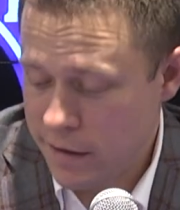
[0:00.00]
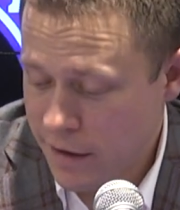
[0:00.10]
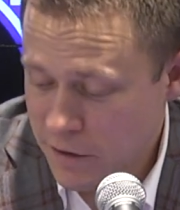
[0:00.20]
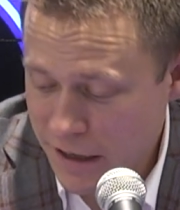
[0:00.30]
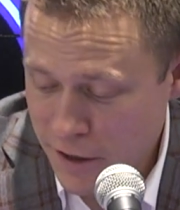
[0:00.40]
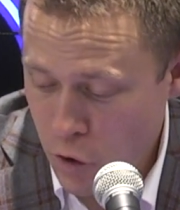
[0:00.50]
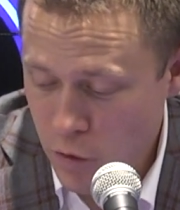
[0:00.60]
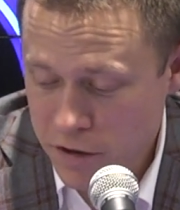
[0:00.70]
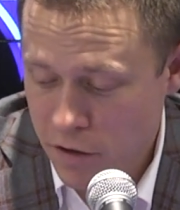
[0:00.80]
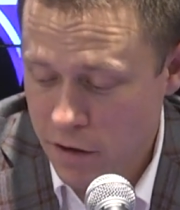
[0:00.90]
That was the
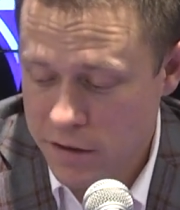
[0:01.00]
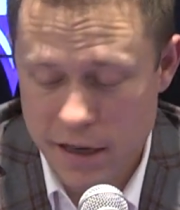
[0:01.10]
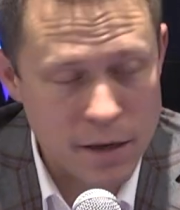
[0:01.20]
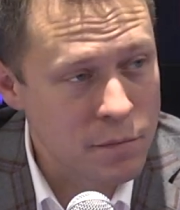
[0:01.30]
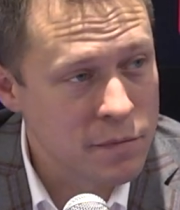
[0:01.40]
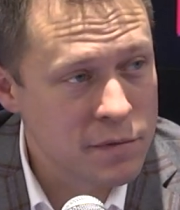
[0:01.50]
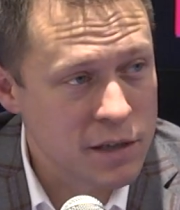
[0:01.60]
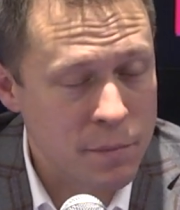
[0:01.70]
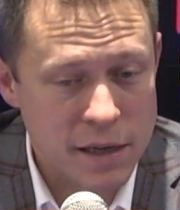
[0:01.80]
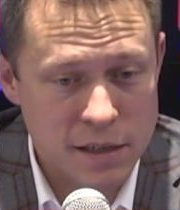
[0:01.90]
lowest on our team. So
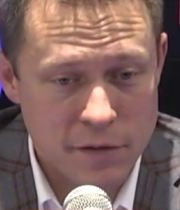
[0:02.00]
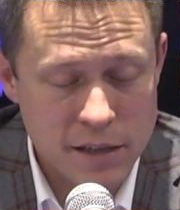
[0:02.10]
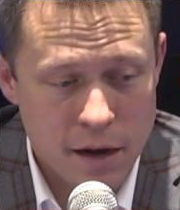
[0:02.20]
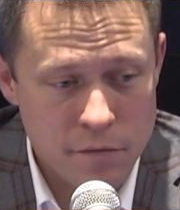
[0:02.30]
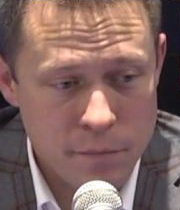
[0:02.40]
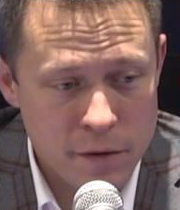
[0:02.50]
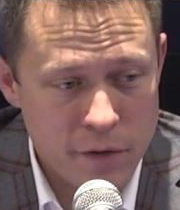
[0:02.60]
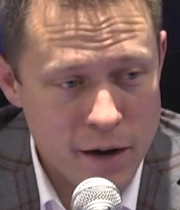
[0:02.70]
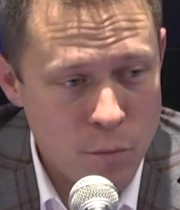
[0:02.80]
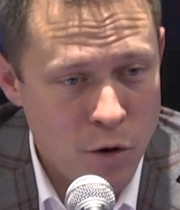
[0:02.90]
that means every time Ben
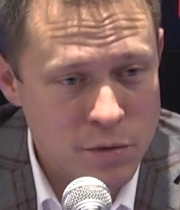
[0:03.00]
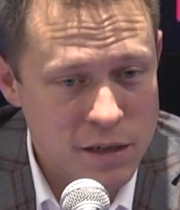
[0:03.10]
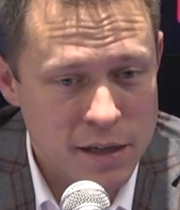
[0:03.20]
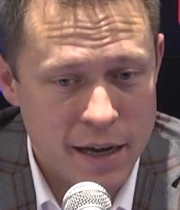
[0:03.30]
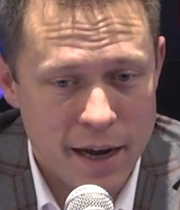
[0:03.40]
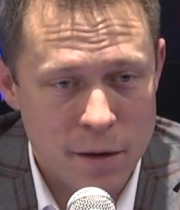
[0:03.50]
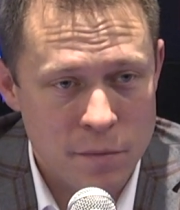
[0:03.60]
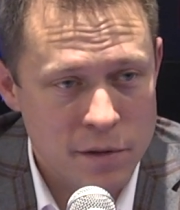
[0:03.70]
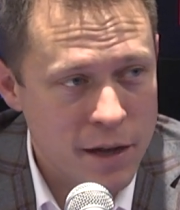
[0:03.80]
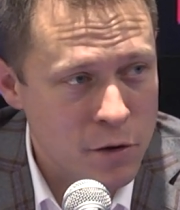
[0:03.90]
Vanderwall was in the game,
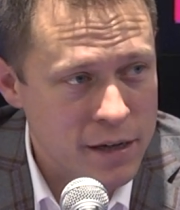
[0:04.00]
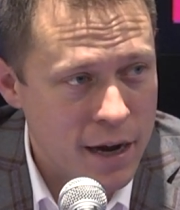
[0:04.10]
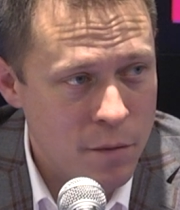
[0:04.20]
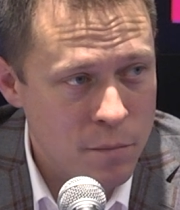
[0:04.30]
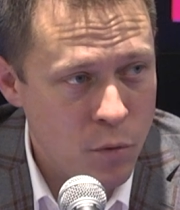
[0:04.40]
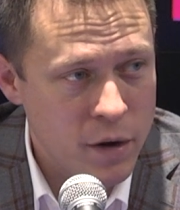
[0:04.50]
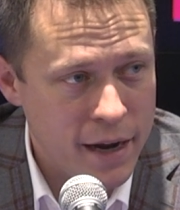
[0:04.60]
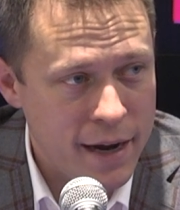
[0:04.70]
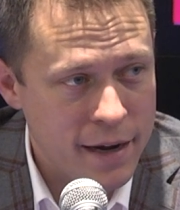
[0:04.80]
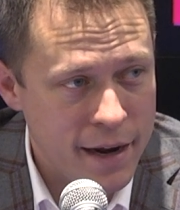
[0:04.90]
they only got
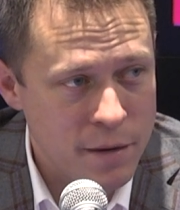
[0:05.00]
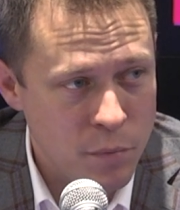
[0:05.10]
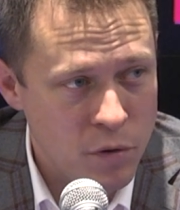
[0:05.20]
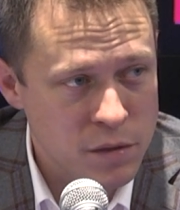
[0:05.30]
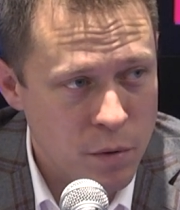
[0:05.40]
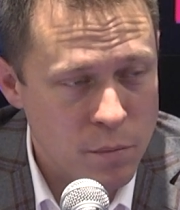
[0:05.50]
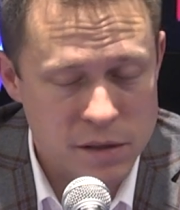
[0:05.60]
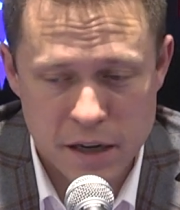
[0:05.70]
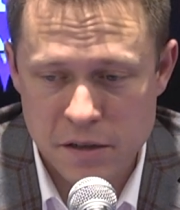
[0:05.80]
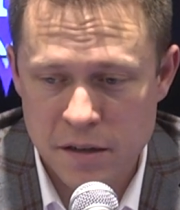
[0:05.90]
.88 points per
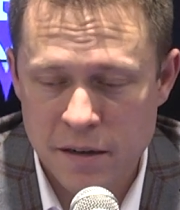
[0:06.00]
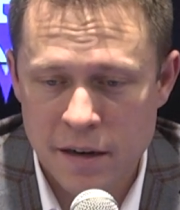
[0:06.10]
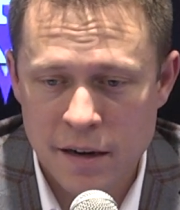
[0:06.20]
possession.